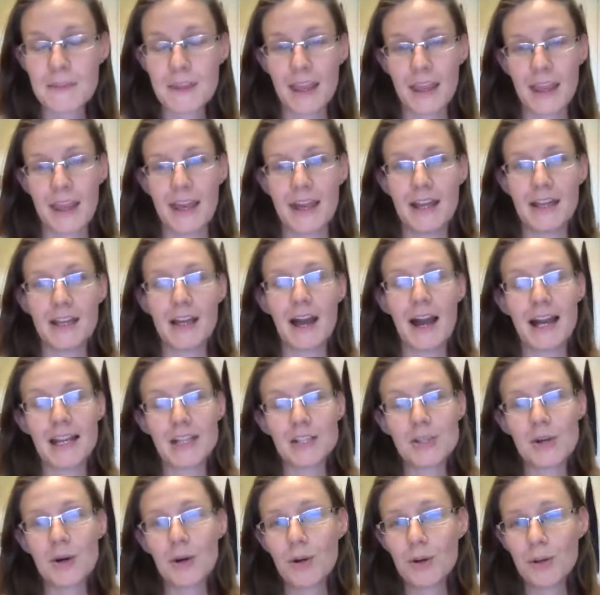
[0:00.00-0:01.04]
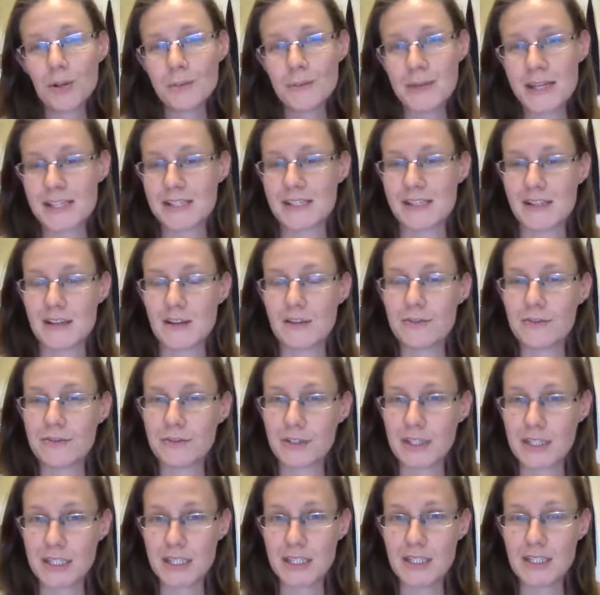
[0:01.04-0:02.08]
And I told myself for
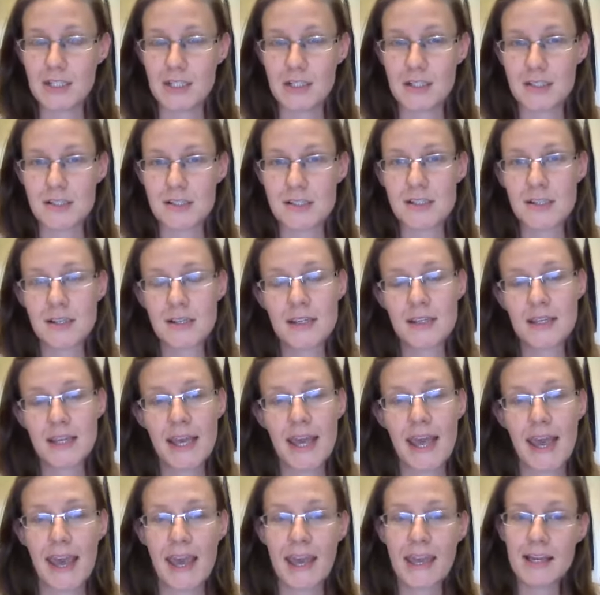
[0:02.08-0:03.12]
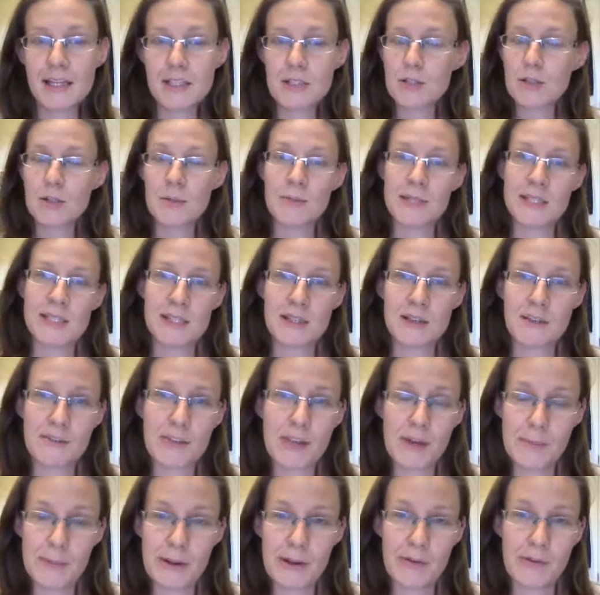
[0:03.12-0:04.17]
years, I told myself
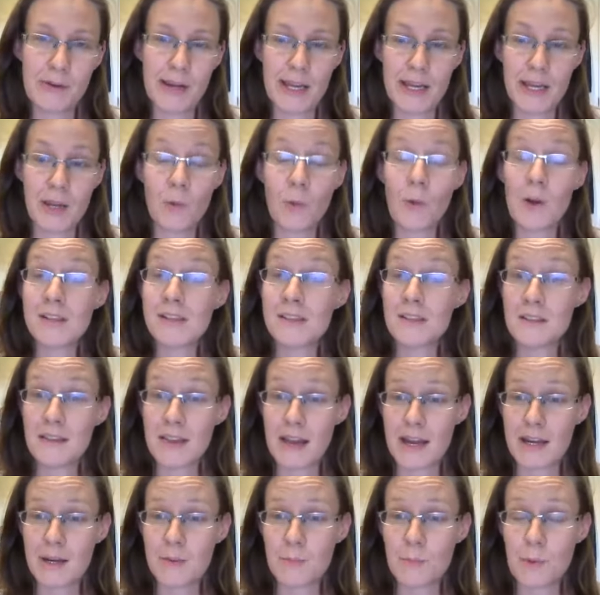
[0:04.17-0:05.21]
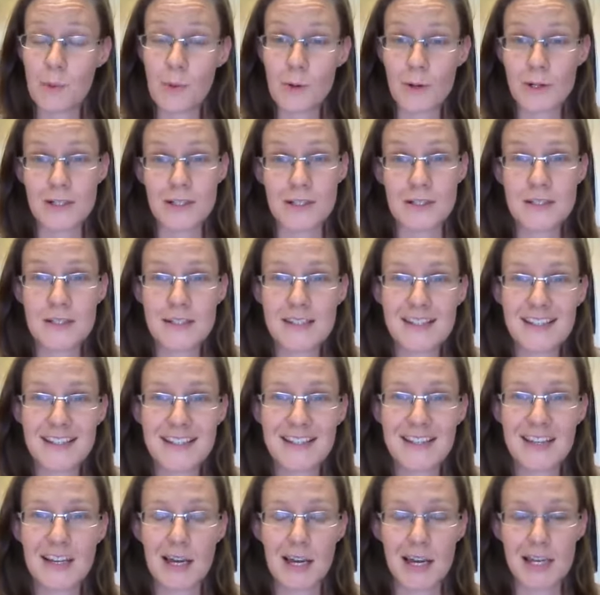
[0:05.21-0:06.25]
that my writing wasn't that important.
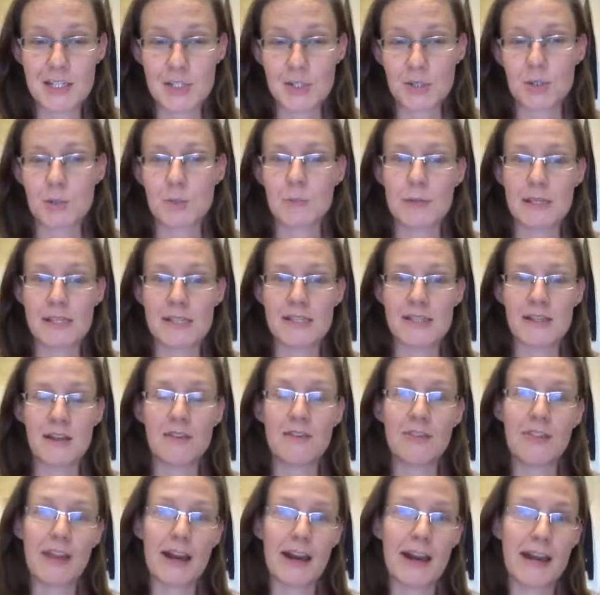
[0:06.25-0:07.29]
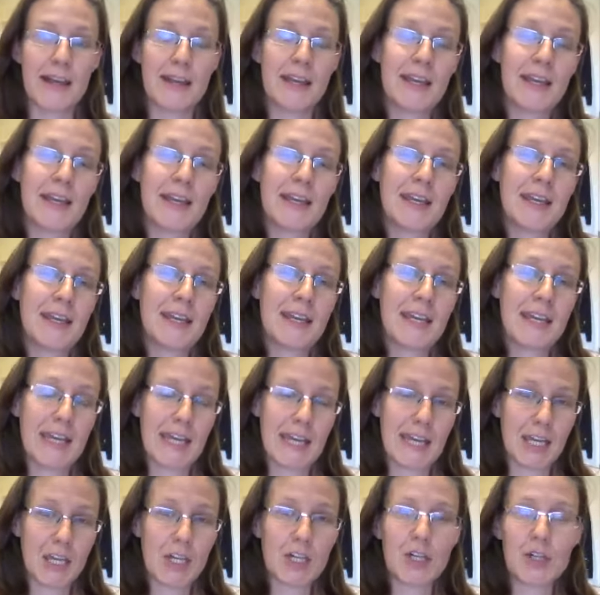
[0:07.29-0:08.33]
I told myself that
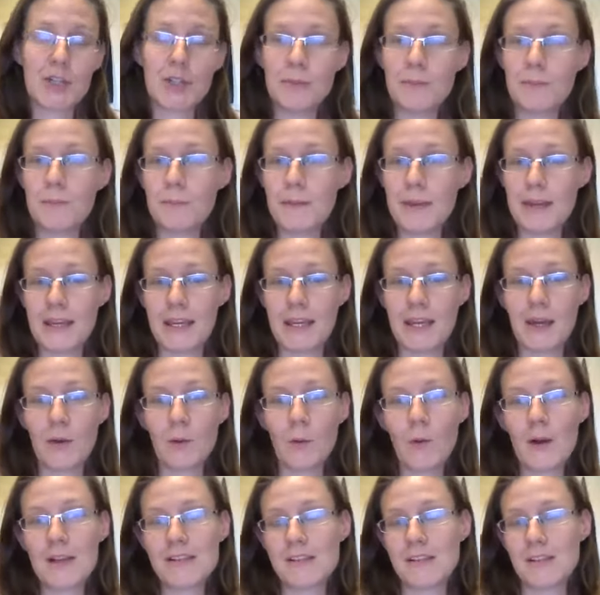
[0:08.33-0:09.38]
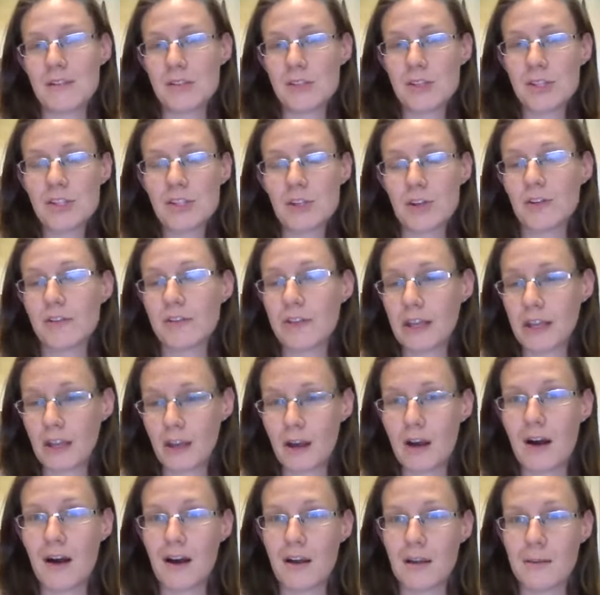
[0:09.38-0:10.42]
it wasn't serving
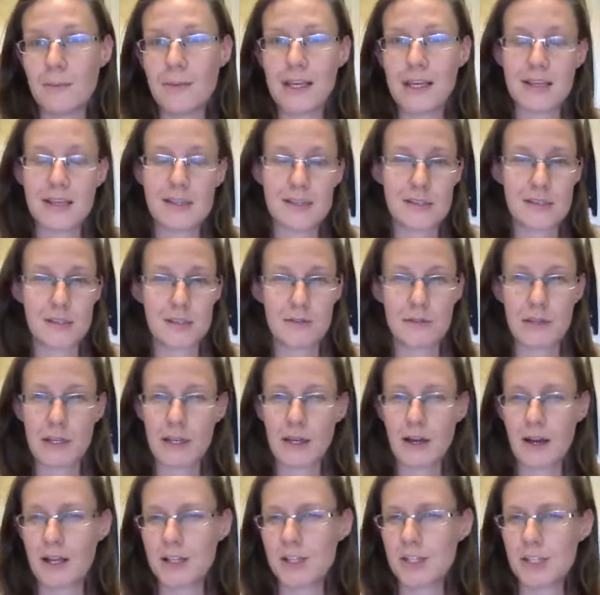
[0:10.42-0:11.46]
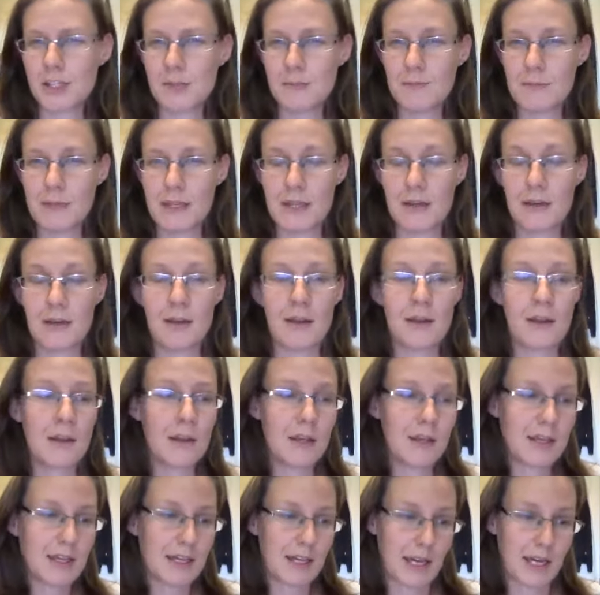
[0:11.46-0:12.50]
God, because serving God should mean
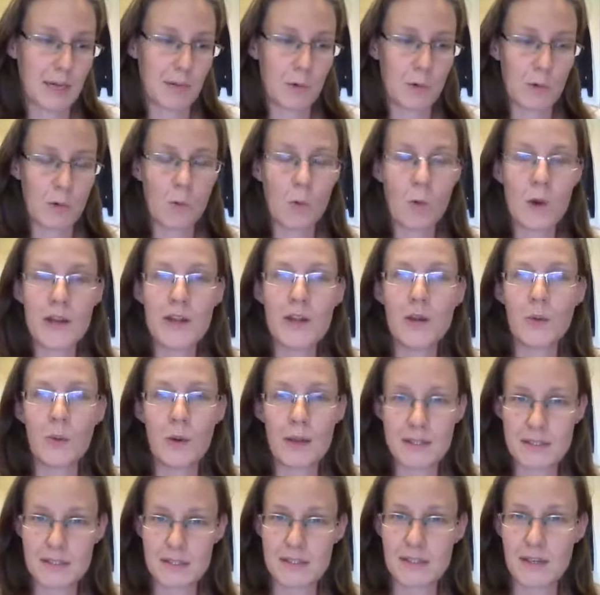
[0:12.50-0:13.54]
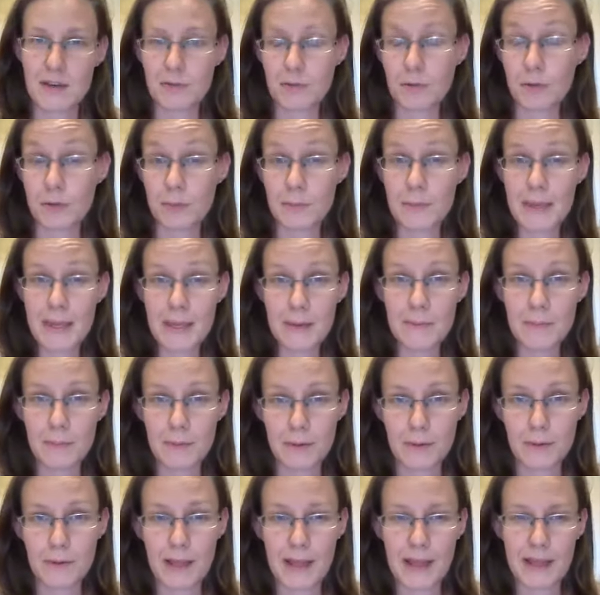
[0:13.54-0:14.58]
kind of more one-to-one stuff with
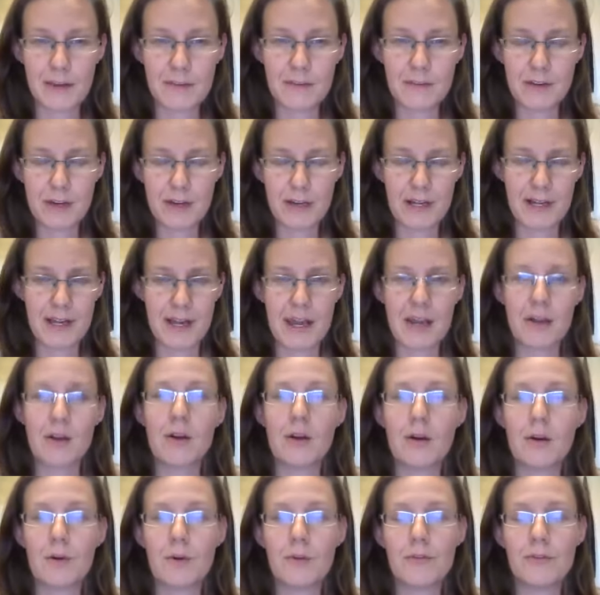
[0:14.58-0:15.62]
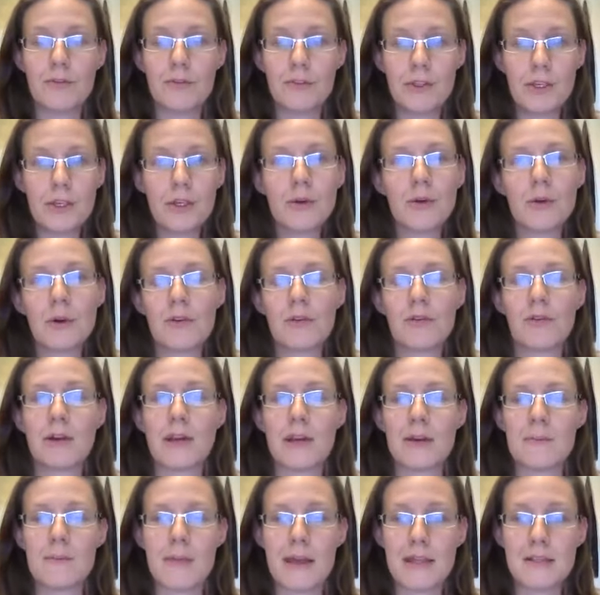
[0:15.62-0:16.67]
people. I had a very narrow view of what
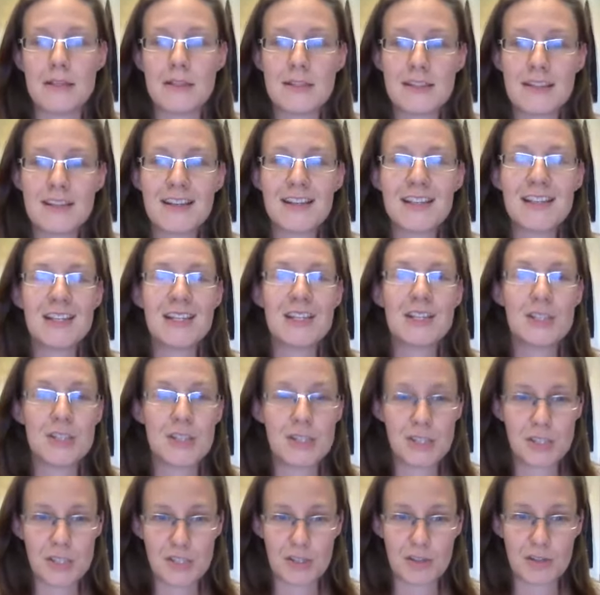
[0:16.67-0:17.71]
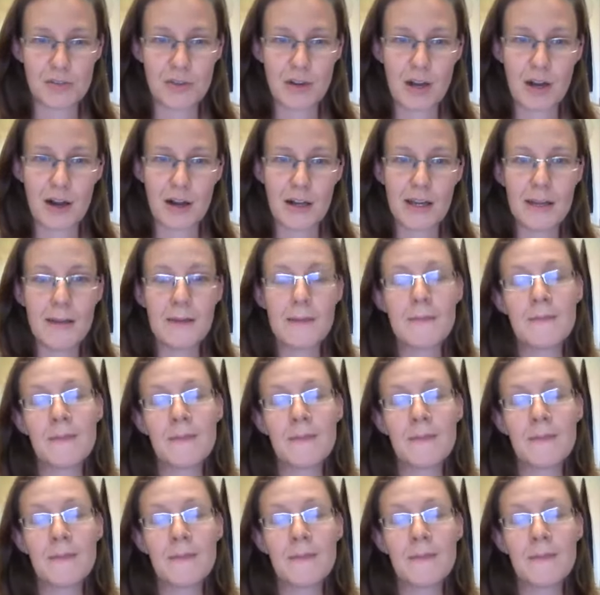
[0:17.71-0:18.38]
it meant to serve God.